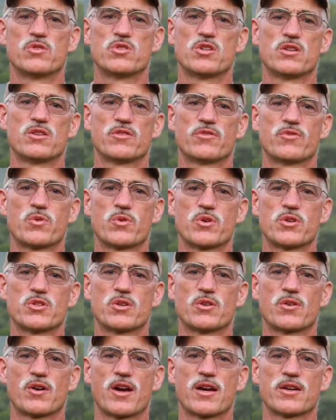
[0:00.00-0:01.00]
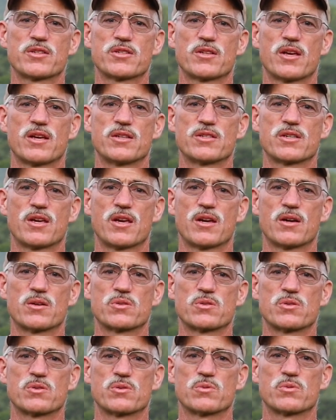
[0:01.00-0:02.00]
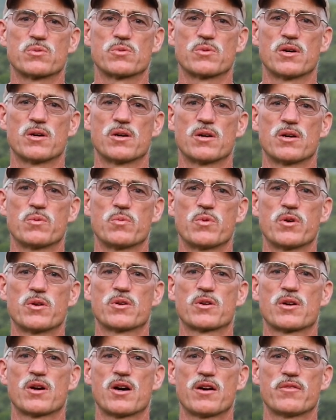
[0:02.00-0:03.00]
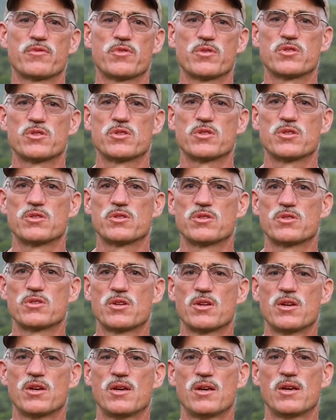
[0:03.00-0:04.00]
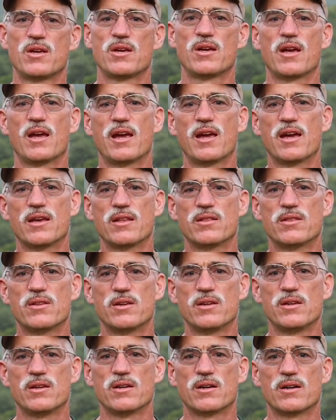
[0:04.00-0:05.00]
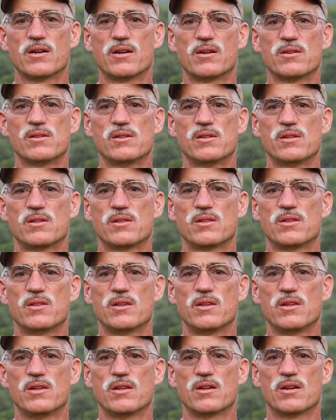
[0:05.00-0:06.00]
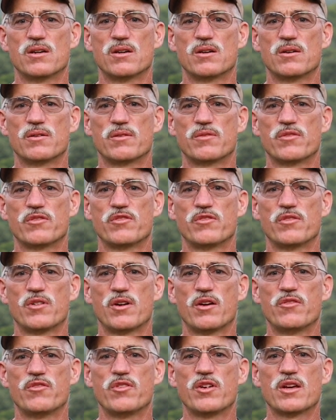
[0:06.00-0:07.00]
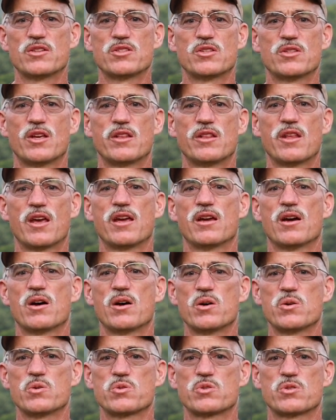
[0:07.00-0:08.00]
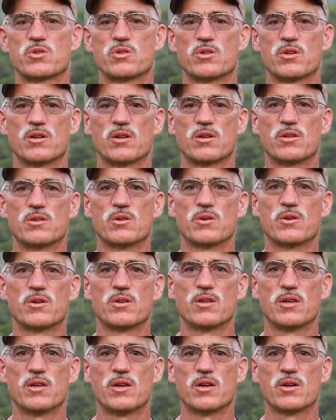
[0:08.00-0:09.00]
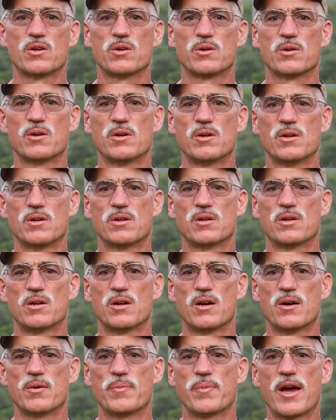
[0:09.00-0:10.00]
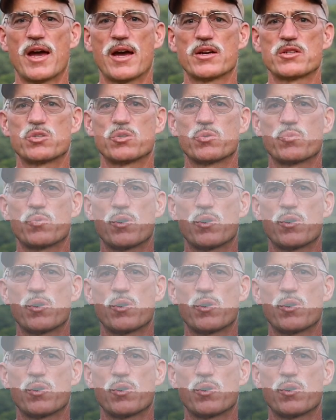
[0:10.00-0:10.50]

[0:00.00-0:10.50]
Virginia Forage and Grasslands Council winter conferences and the events that they host during the year, pasture